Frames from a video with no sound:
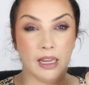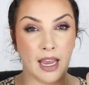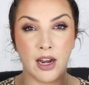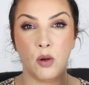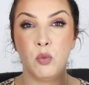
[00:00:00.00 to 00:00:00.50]

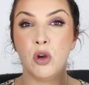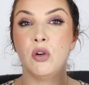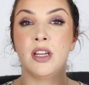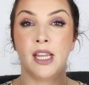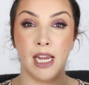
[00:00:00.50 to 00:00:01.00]
And I
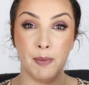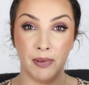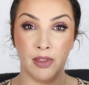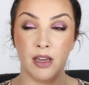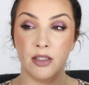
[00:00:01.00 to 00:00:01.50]
will
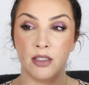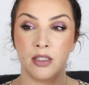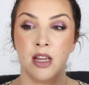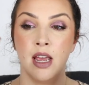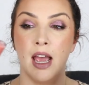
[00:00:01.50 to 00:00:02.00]
keep
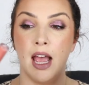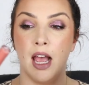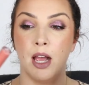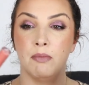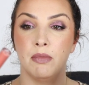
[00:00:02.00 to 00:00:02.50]
this
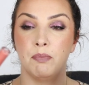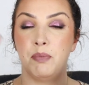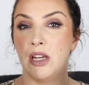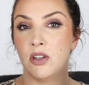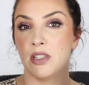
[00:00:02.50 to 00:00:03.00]

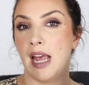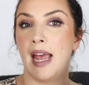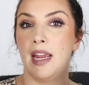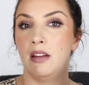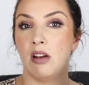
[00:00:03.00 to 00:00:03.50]
because
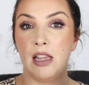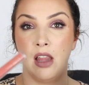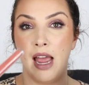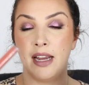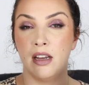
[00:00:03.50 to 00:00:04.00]
A, I
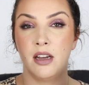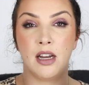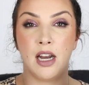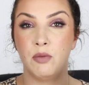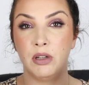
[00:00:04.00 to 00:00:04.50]
like it
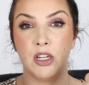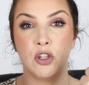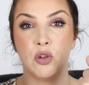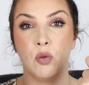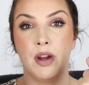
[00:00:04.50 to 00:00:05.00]
and I really
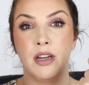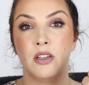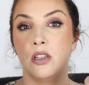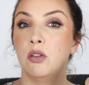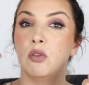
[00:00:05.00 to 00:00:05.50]

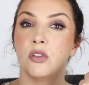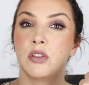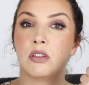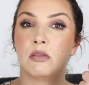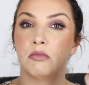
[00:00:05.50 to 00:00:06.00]
enjoyed the
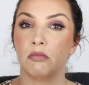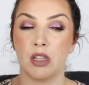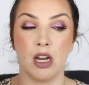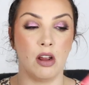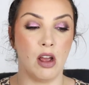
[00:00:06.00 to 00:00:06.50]
looks
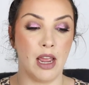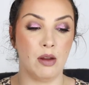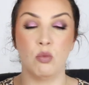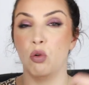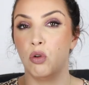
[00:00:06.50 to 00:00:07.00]
that I
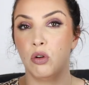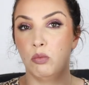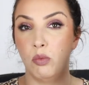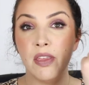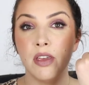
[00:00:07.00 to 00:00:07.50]
wore
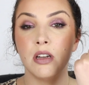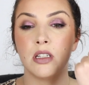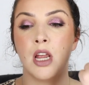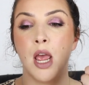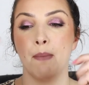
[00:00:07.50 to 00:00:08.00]
with
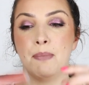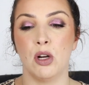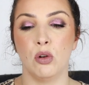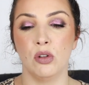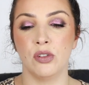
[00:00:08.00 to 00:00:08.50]
it.
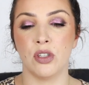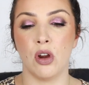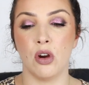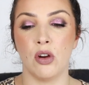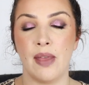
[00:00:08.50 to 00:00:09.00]
But
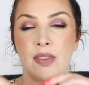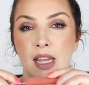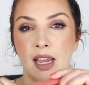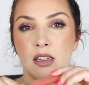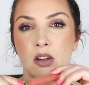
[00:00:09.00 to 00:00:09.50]
also at
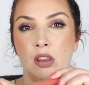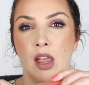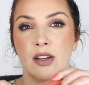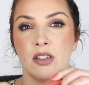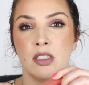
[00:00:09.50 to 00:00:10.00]
the end, I'd
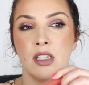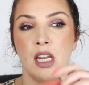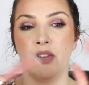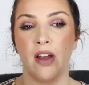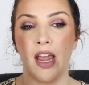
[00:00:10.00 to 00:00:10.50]
like to
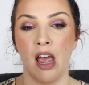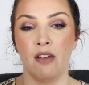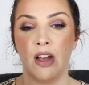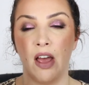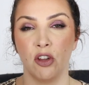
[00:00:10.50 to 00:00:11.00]
see if I
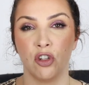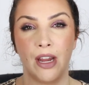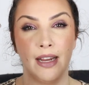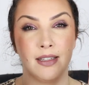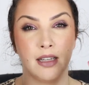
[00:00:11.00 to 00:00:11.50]
have other
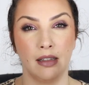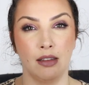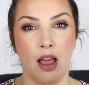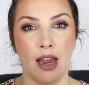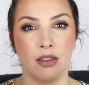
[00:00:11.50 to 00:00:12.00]
shades
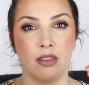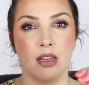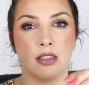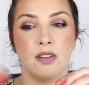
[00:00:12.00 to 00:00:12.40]
like this.